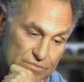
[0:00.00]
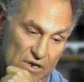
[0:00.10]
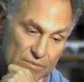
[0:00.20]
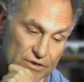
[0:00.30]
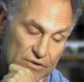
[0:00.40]

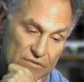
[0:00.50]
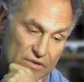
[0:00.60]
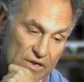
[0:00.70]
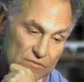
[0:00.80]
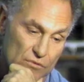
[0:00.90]
Probably don't
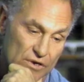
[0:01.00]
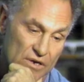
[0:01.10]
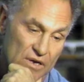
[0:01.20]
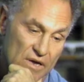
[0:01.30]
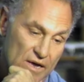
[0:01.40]
even have one
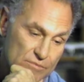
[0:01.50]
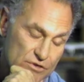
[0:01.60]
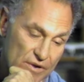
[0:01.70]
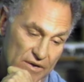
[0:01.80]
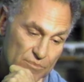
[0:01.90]

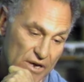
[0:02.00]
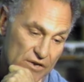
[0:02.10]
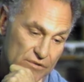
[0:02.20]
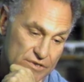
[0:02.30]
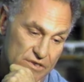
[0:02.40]
abstract
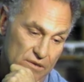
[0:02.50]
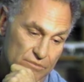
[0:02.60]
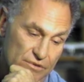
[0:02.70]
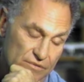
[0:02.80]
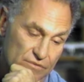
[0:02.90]
painter or
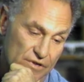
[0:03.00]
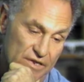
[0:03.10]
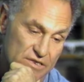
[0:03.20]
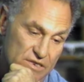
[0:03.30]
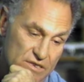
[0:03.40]
sculptor in
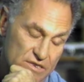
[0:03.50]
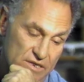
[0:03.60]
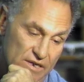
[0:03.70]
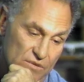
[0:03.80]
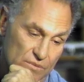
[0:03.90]
France since the
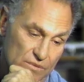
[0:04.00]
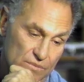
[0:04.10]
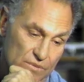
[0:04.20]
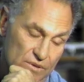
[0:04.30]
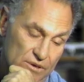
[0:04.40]
Second World
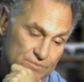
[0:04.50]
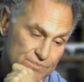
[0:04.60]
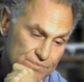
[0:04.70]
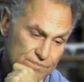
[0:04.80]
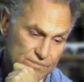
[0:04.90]
War.
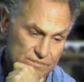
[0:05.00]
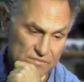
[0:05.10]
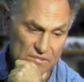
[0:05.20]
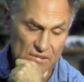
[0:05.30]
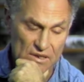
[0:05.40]

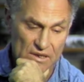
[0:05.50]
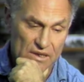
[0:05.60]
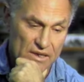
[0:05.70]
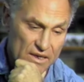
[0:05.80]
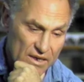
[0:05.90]

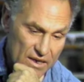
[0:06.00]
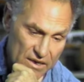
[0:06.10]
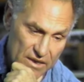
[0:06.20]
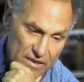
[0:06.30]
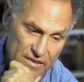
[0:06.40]

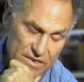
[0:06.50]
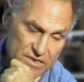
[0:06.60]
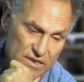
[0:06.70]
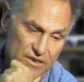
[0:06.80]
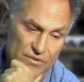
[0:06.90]
And in
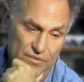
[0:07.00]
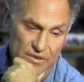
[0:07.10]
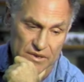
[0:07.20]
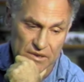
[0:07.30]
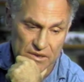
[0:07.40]
this
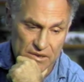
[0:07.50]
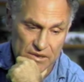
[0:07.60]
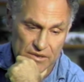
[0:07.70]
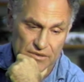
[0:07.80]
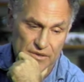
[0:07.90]
country,
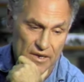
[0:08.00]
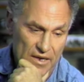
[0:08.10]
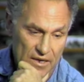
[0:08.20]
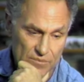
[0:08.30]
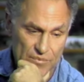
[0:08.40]
you
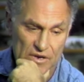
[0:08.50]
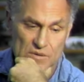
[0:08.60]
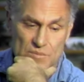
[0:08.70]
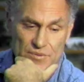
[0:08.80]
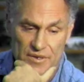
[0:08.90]
had
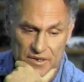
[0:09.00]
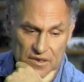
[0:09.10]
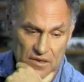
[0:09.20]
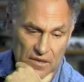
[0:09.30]
probably